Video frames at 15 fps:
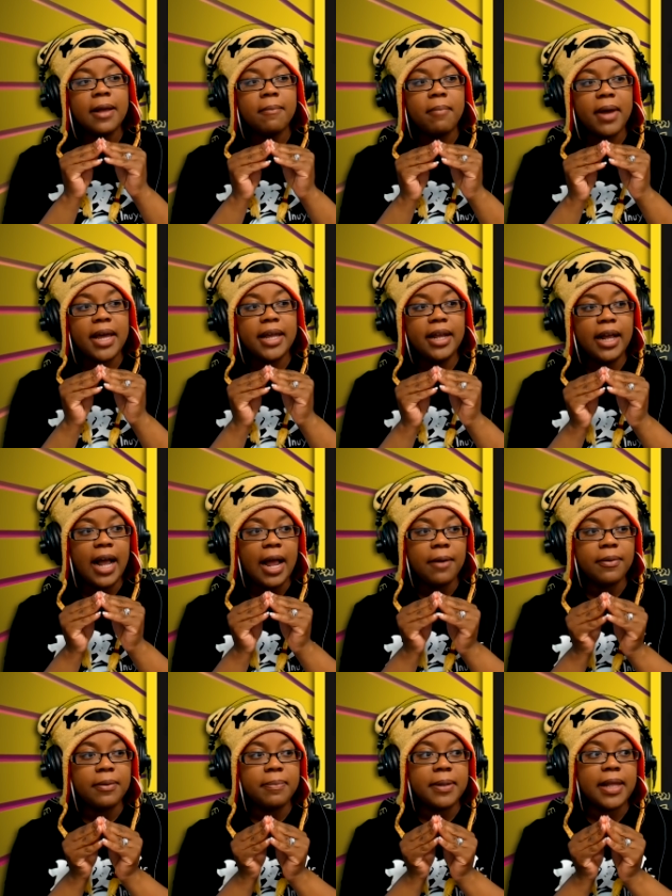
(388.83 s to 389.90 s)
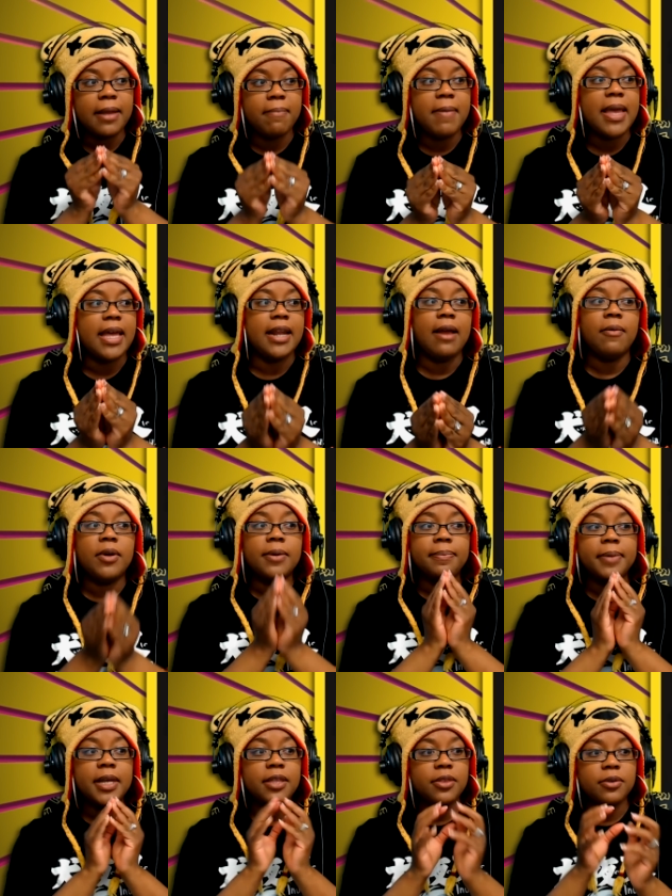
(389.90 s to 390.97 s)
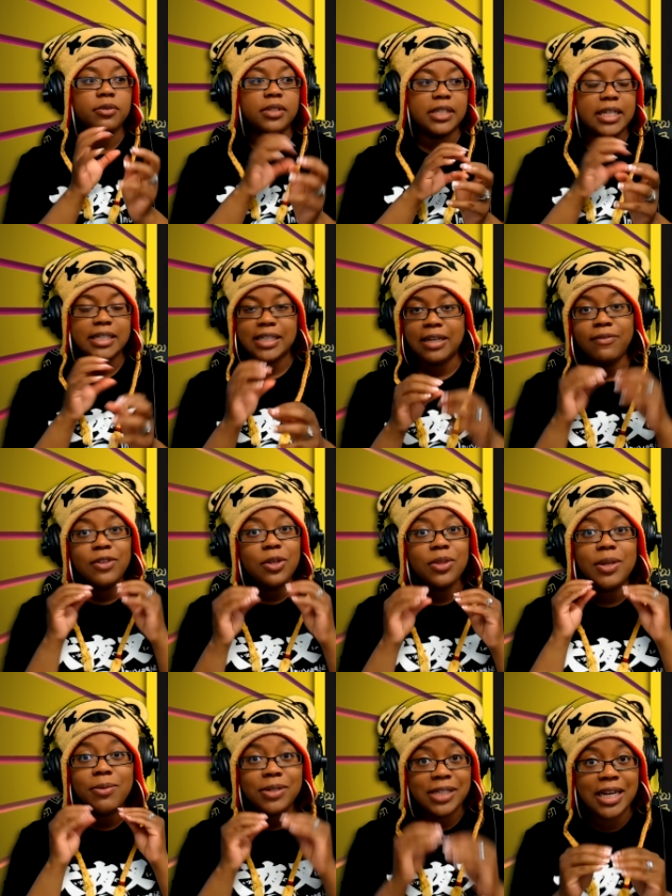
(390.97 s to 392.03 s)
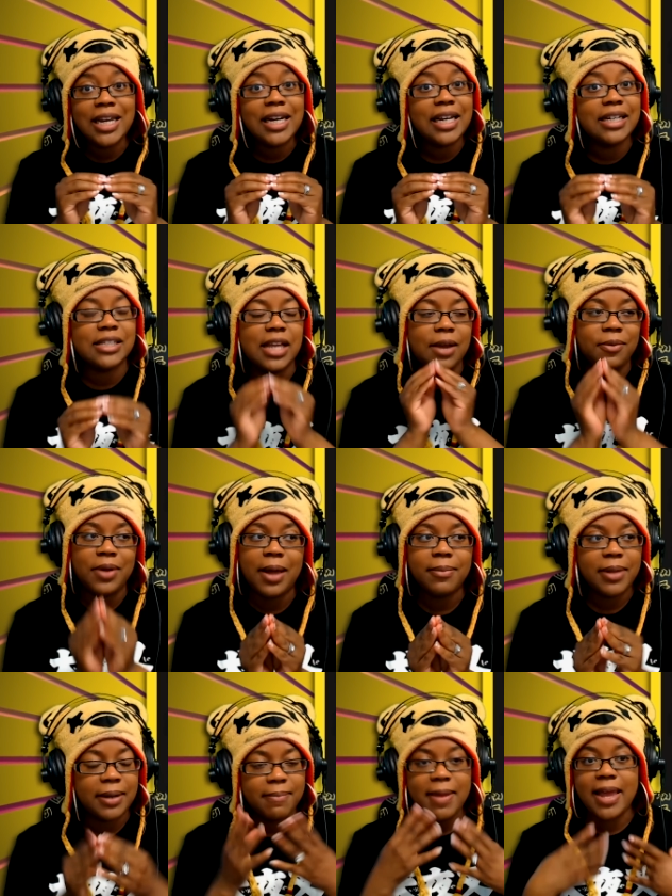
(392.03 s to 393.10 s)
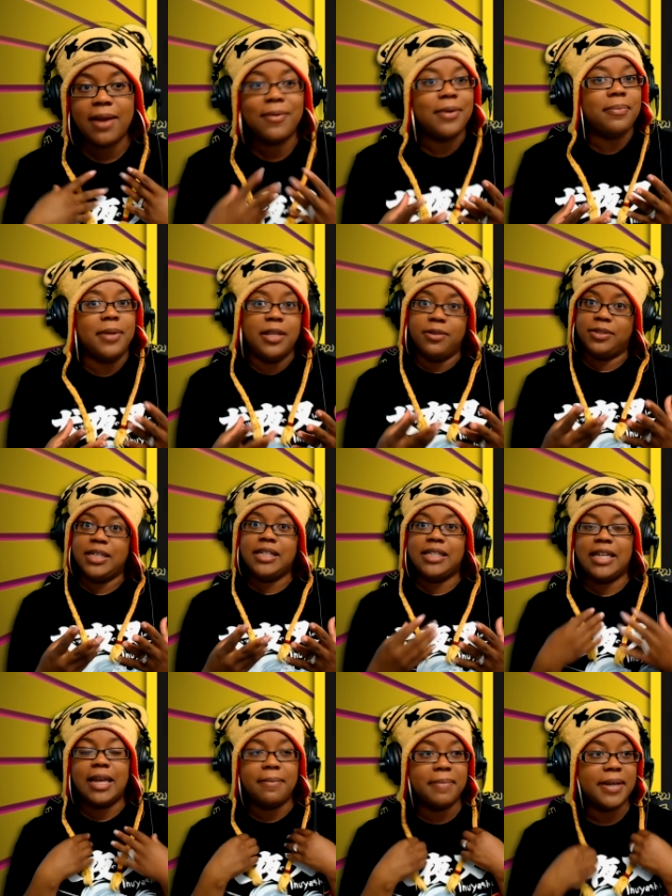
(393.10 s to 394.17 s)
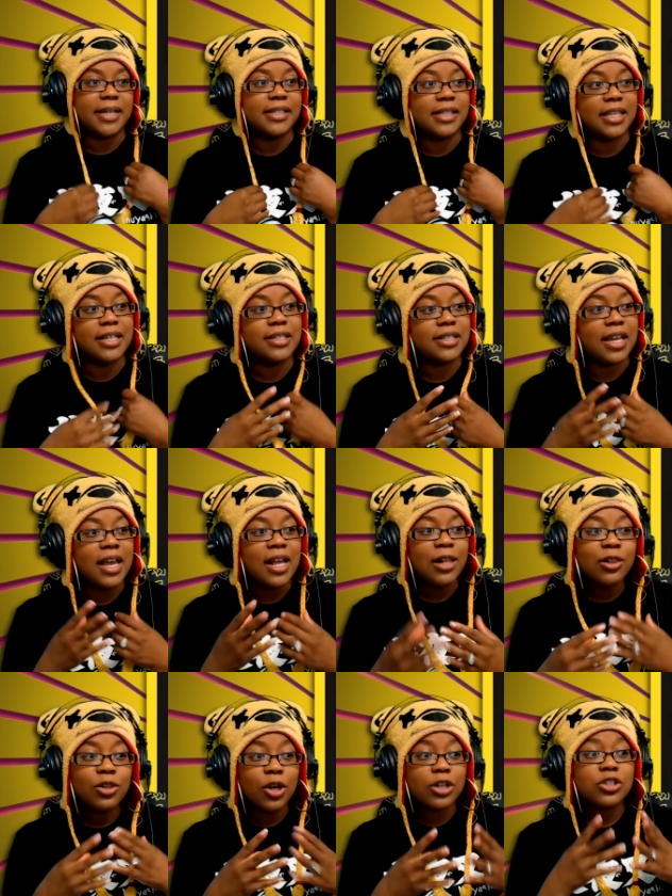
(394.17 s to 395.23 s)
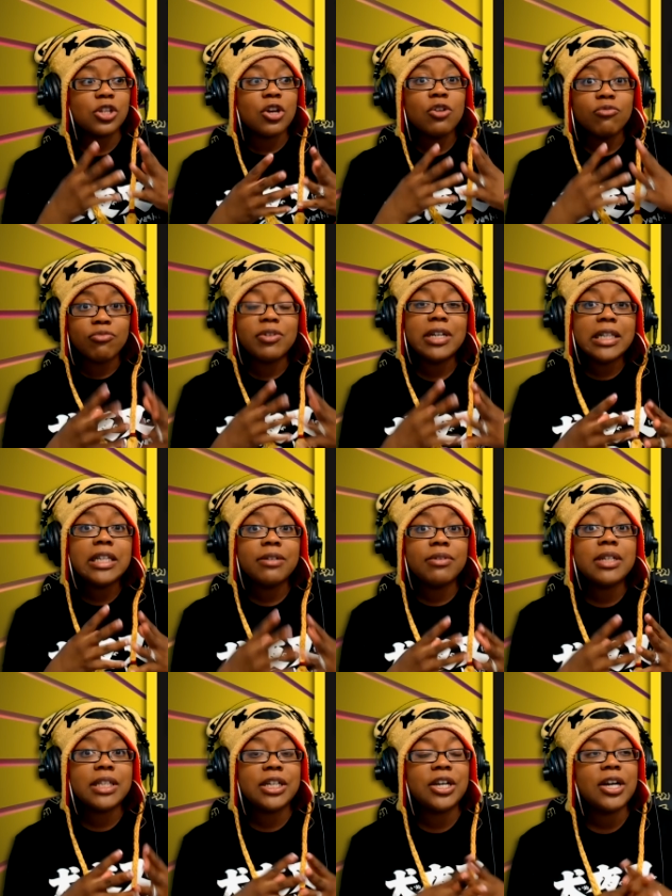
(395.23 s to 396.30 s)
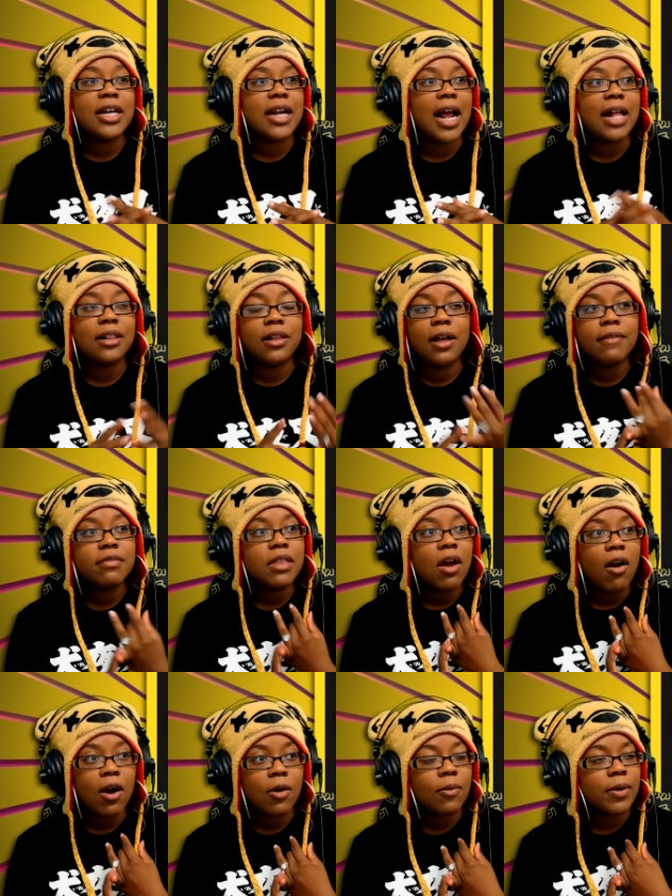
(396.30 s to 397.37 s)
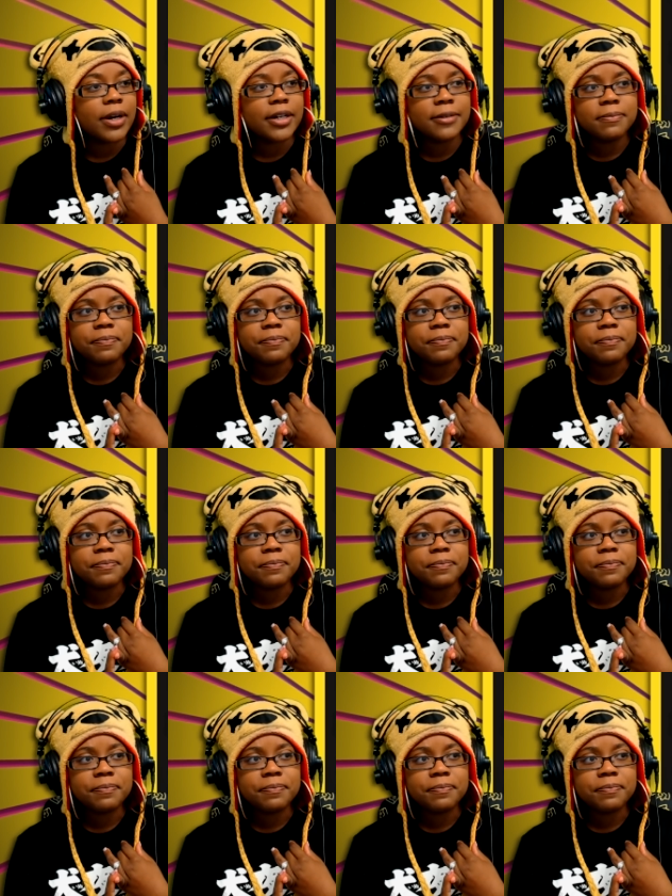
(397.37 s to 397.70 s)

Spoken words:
But I would be like, man, I want to play those things. Even though they were tedious, I'm like, man, I want to play those things again because this looks really, really good. I love the artwork.